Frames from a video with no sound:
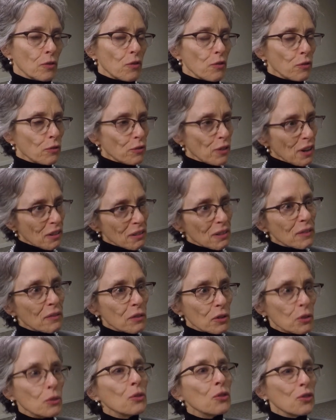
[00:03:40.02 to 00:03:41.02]
Very
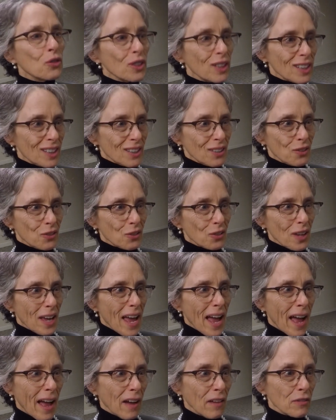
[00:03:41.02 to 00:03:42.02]
few cities
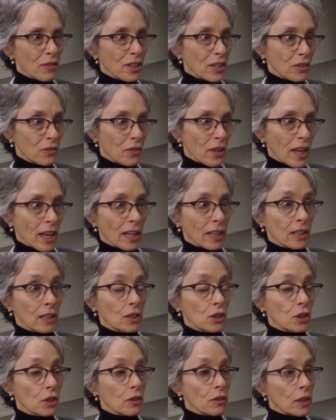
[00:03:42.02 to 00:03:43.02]
have the
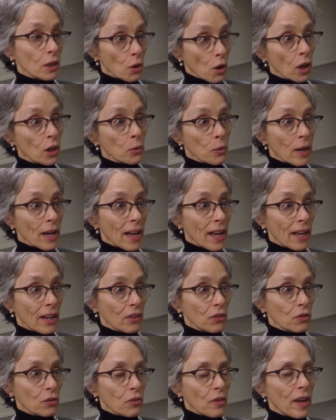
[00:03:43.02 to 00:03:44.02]
advantage that Ottawa
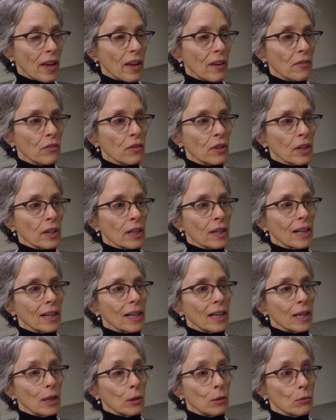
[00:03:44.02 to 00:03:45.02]
has of having
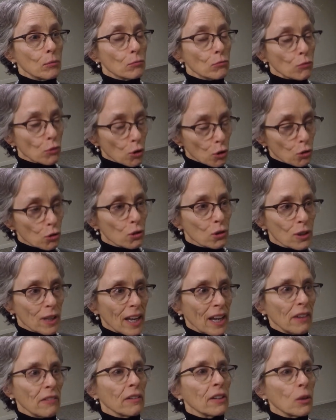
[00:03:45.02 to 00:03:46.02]
a rural
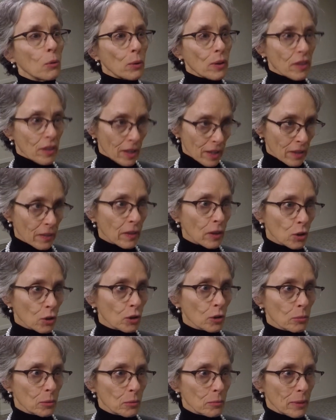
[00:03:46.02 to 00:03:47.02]
area within the
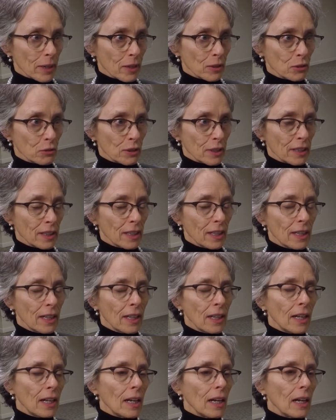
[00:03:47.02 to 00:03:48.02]
urban boundary.
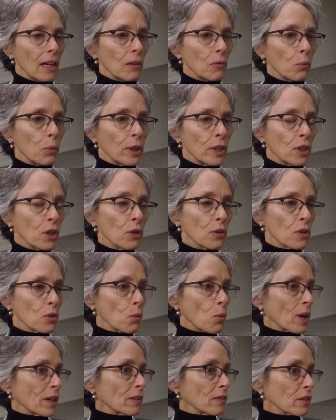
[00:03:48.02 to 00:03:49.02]
We know that
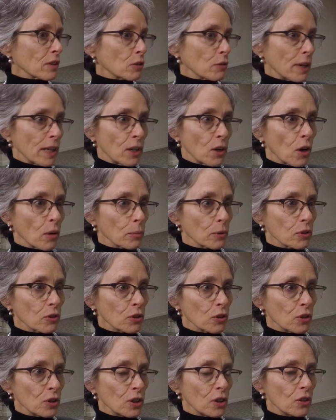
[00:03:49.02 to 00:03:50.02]
one of the great
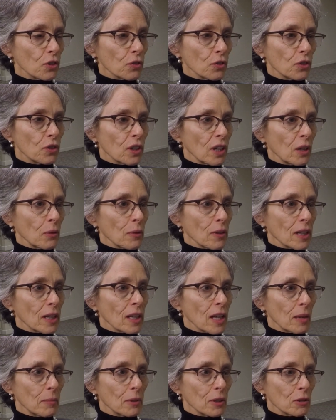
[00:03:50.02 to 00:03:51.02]
opportunities for dealing with the
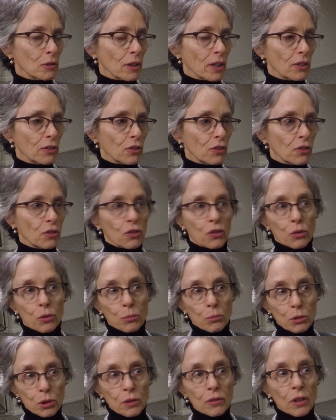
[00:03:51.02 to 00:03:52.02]
climate crisis is to
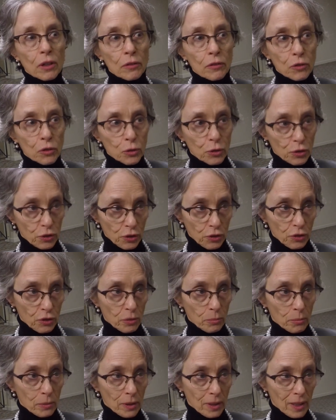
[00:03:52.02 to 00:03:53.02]
improve our food
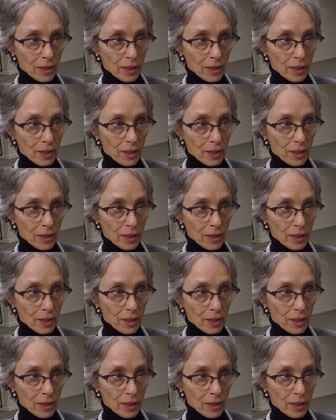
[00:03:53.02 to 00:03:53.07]
system,